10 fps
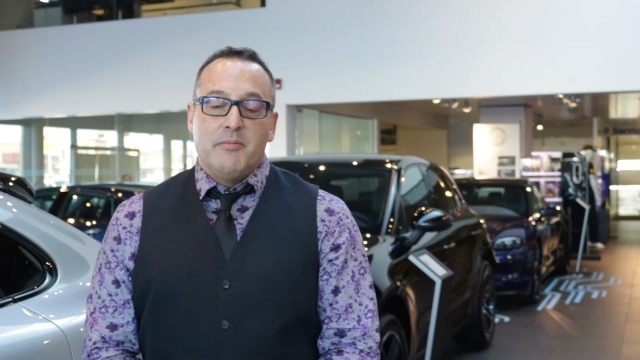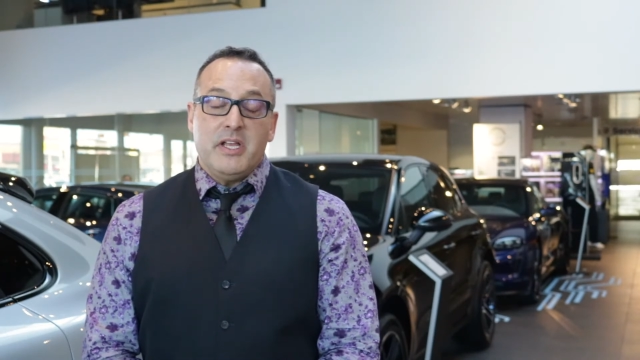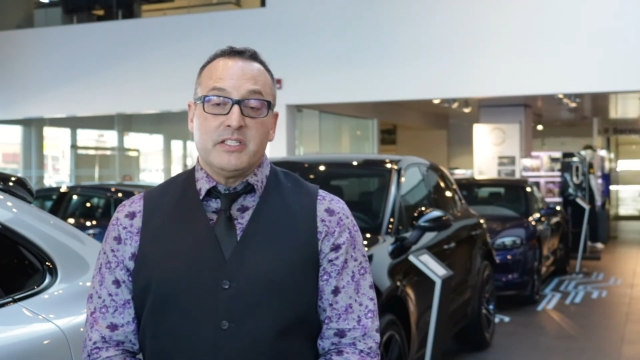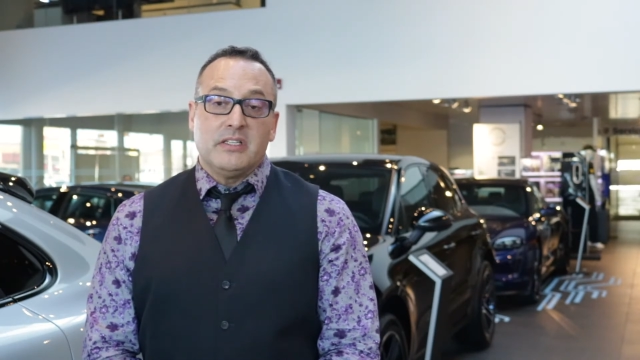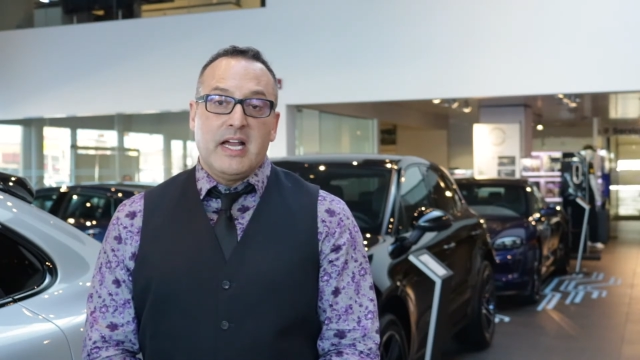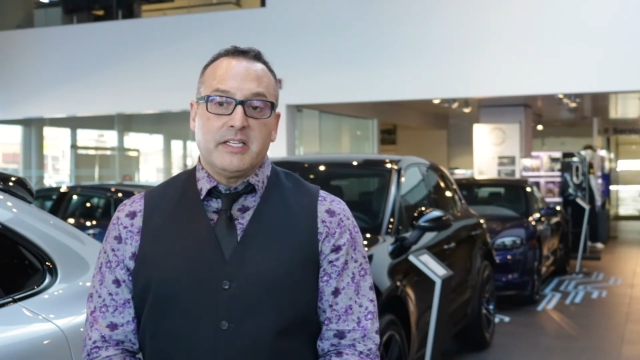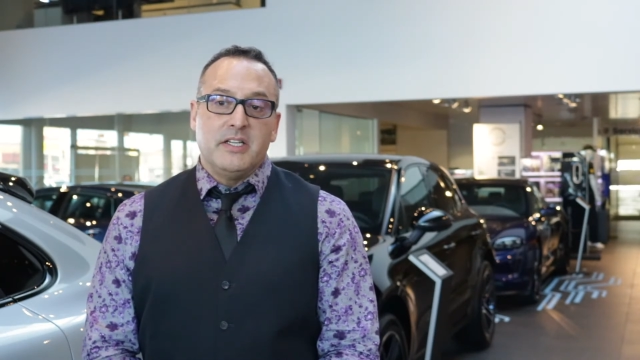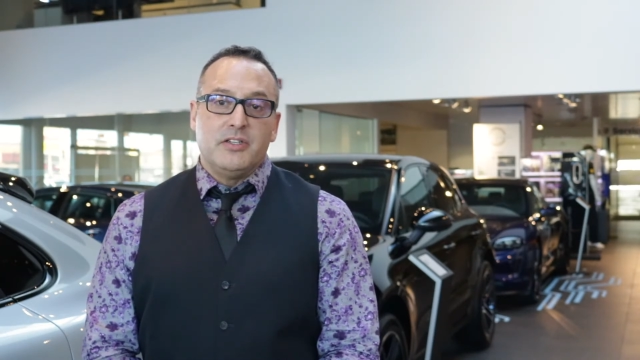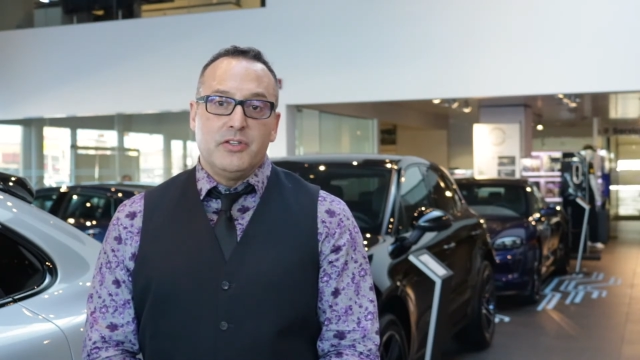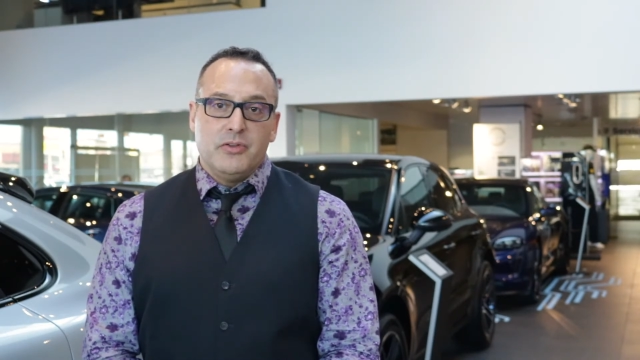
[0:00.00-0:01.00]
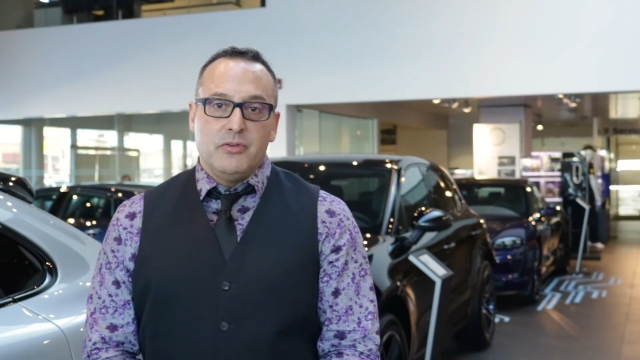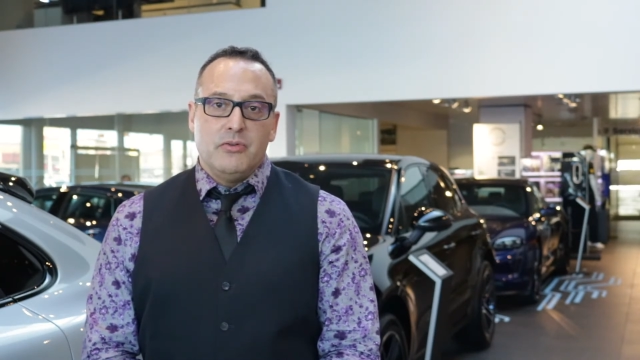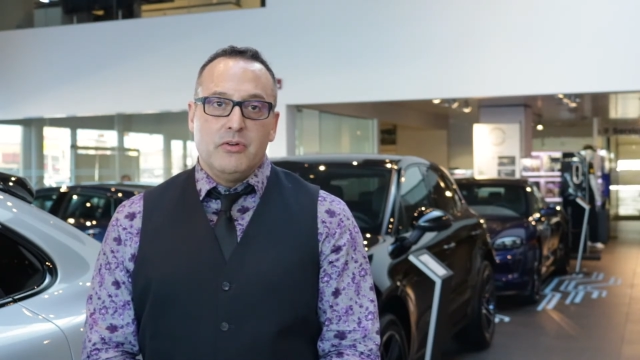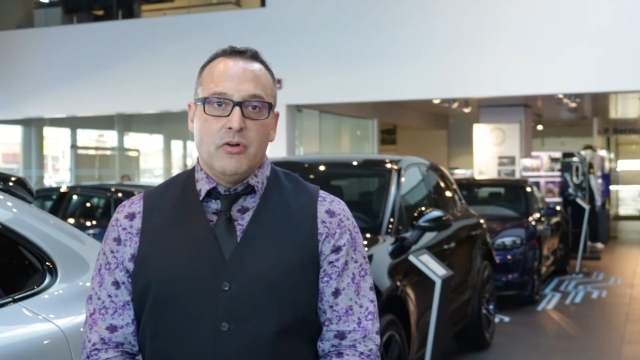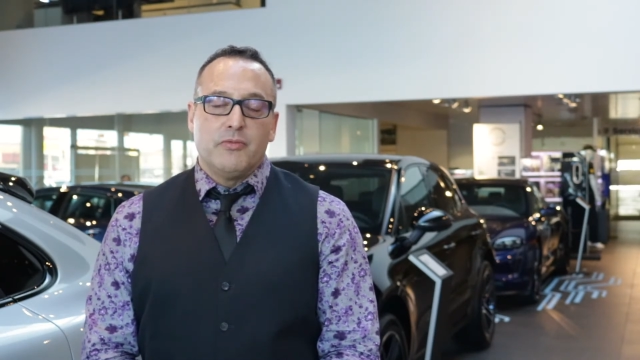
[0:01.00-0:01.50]
being selected
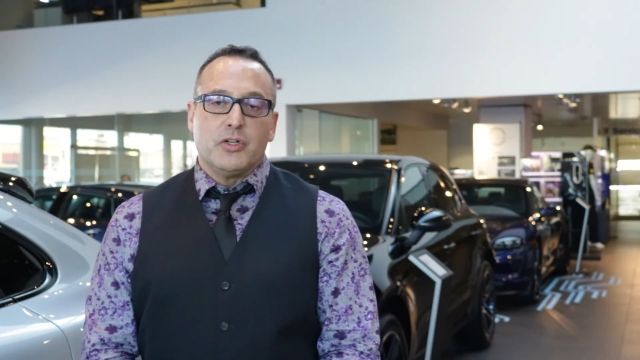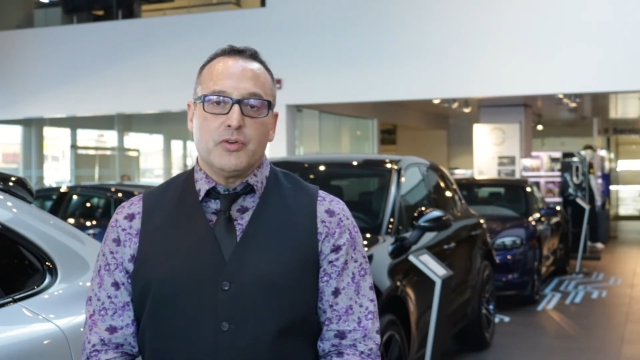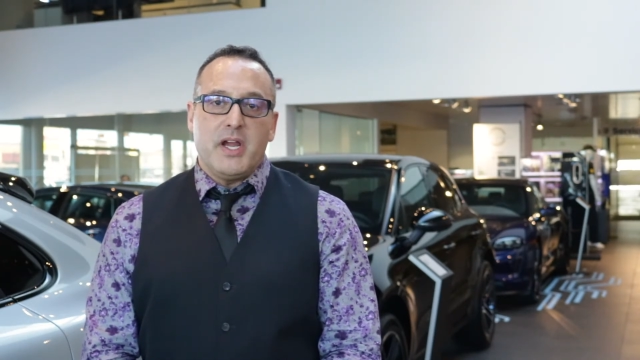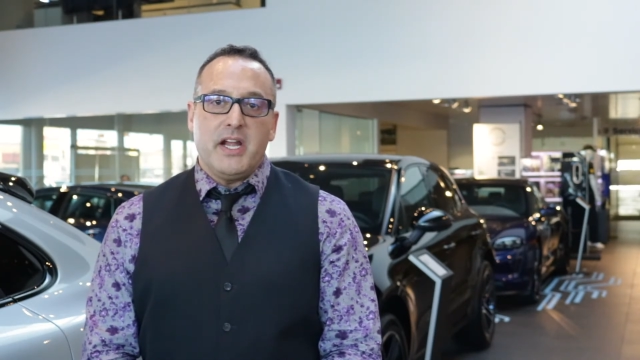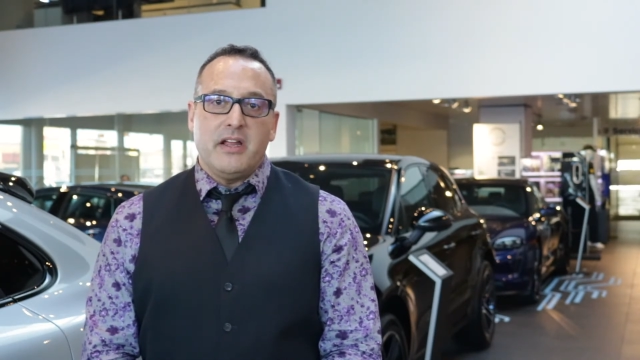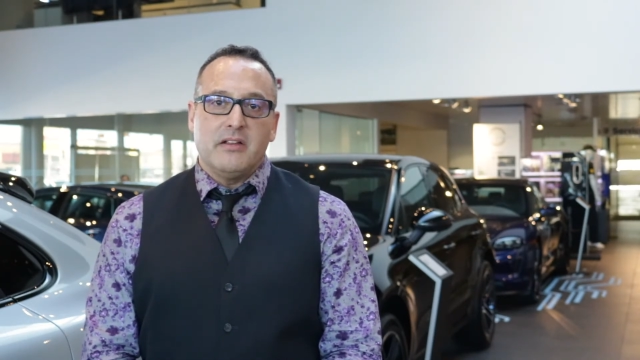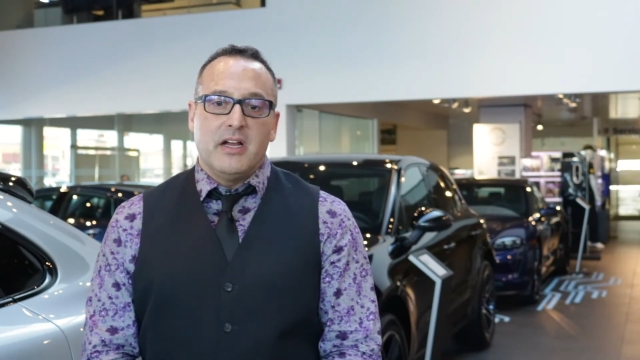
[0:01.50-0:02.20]
to go for training